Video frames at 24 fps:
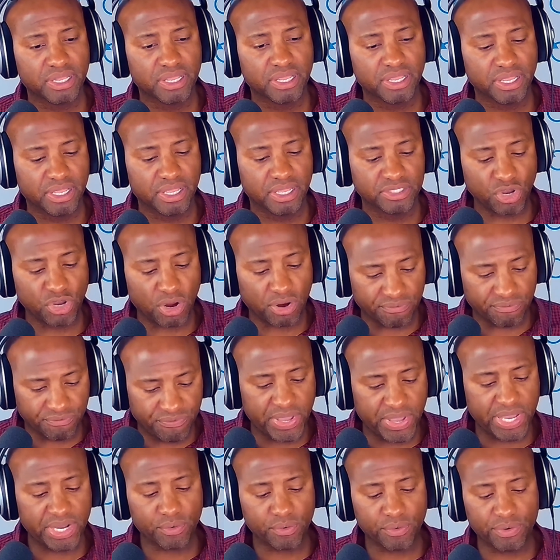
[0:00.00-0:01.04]
Start
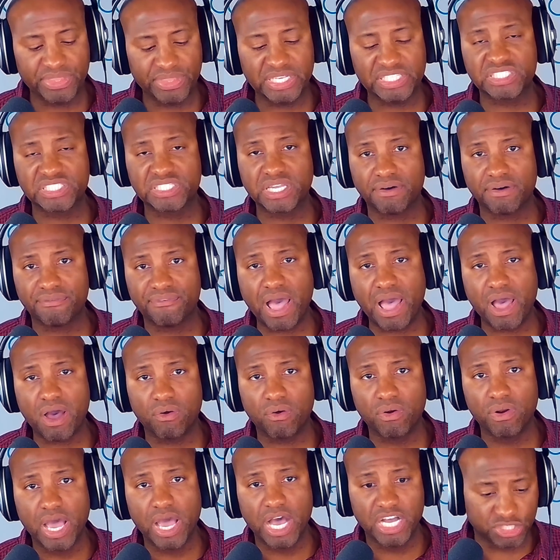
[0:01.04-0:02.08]
figuring this stuff out,
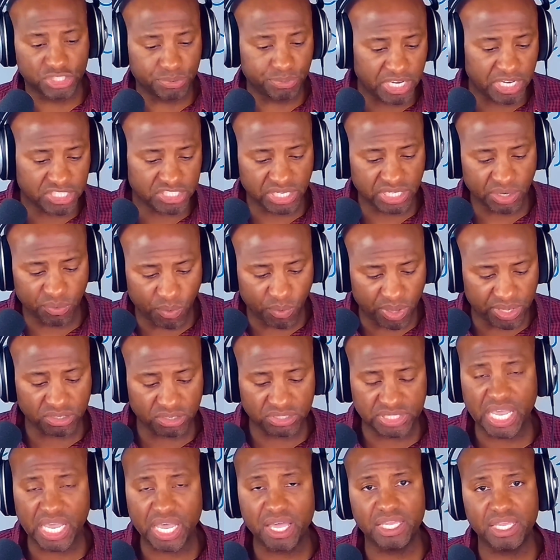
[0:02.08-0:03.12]
especially when they're
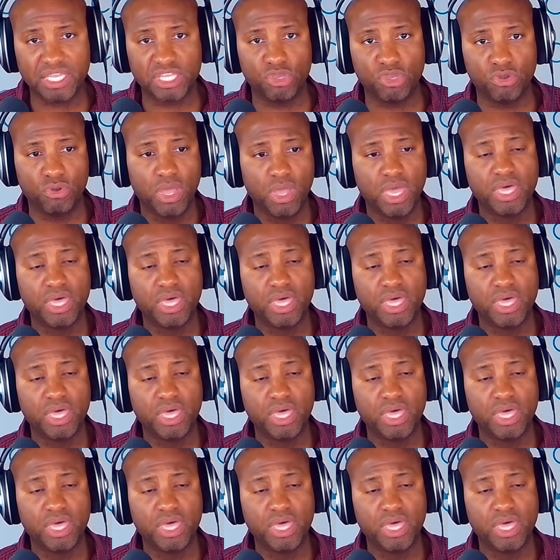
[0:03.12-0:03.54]
telling you